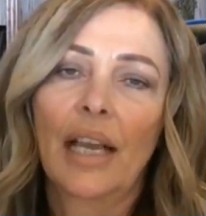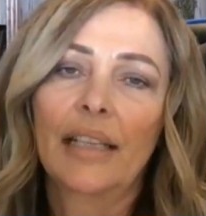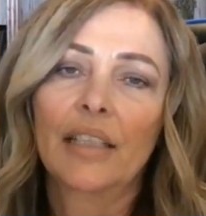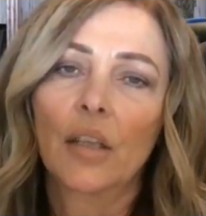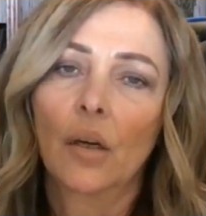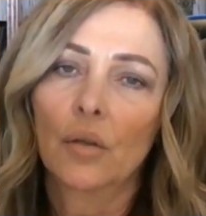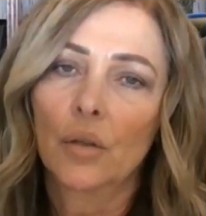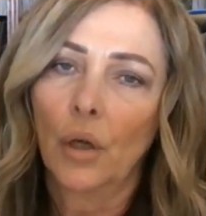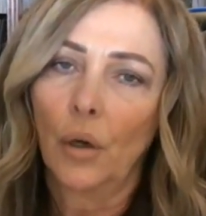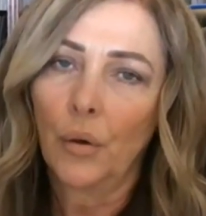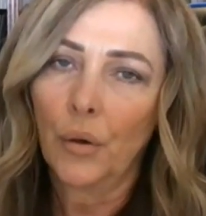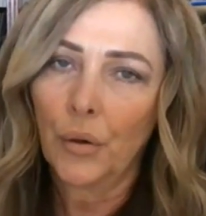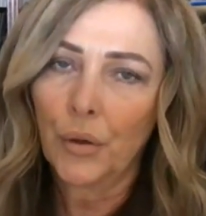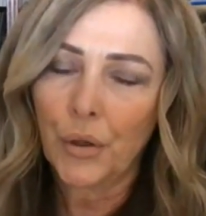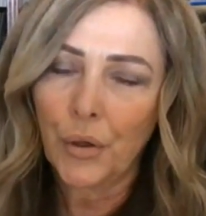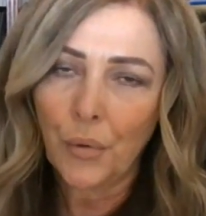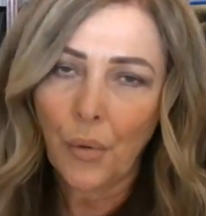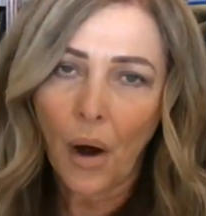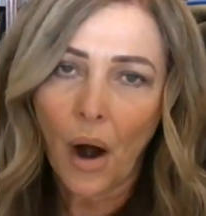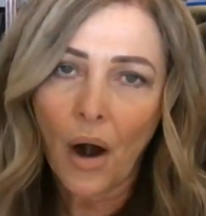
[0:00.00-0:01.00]
I don't know who
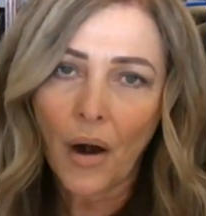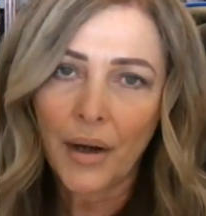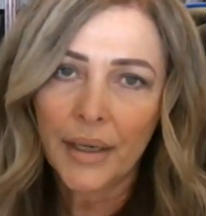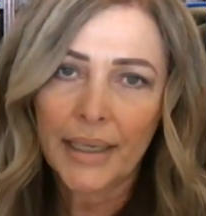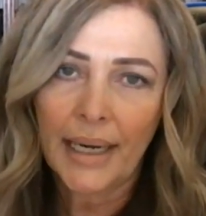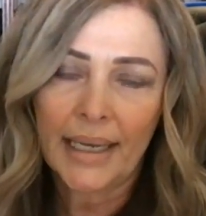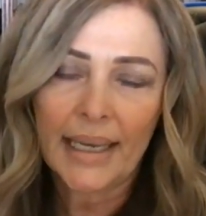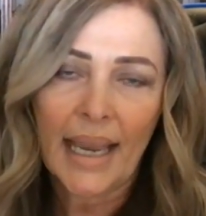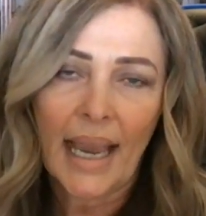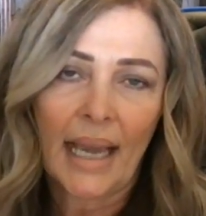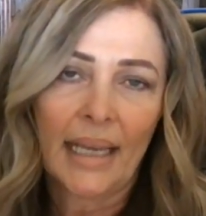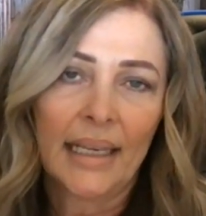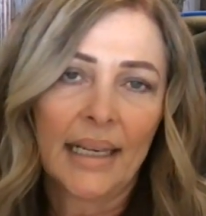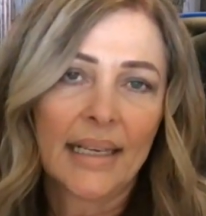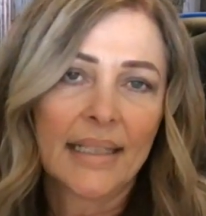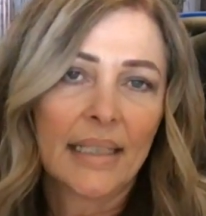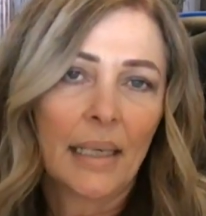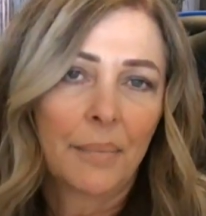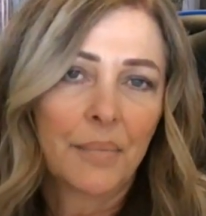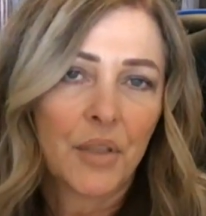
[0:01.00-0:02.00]
you are and I can't
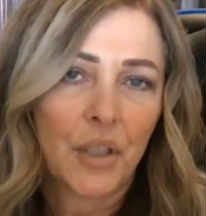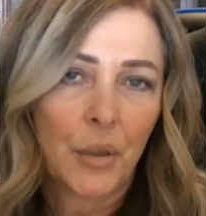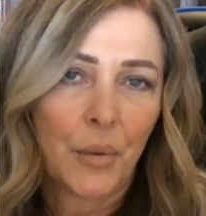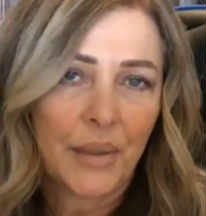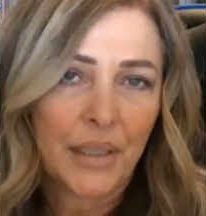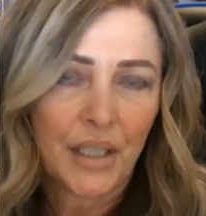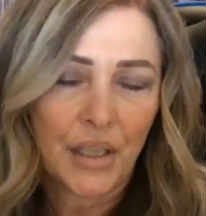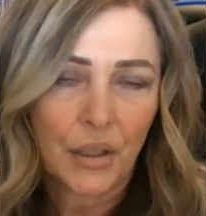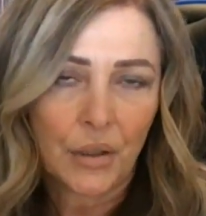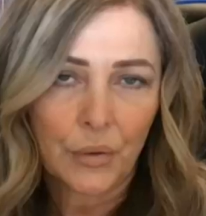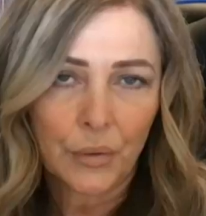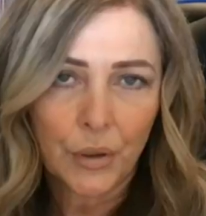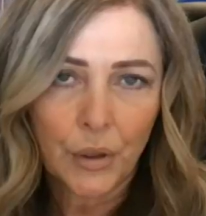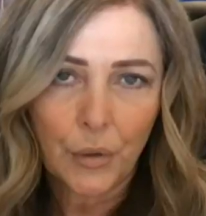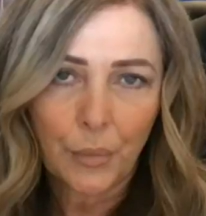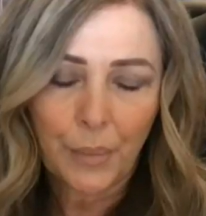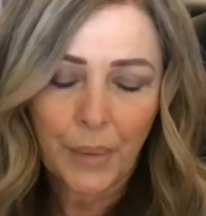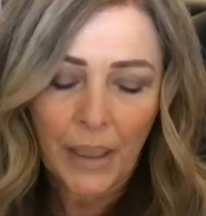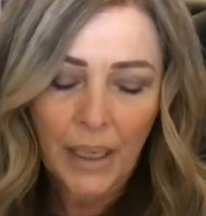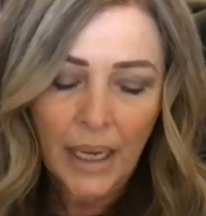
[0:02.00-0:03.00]
accept you into the
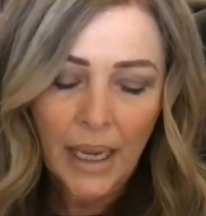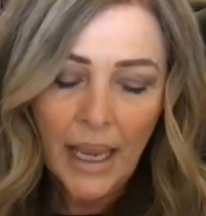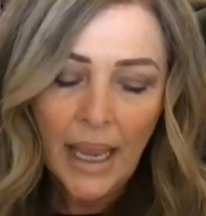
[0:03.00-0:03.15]
group.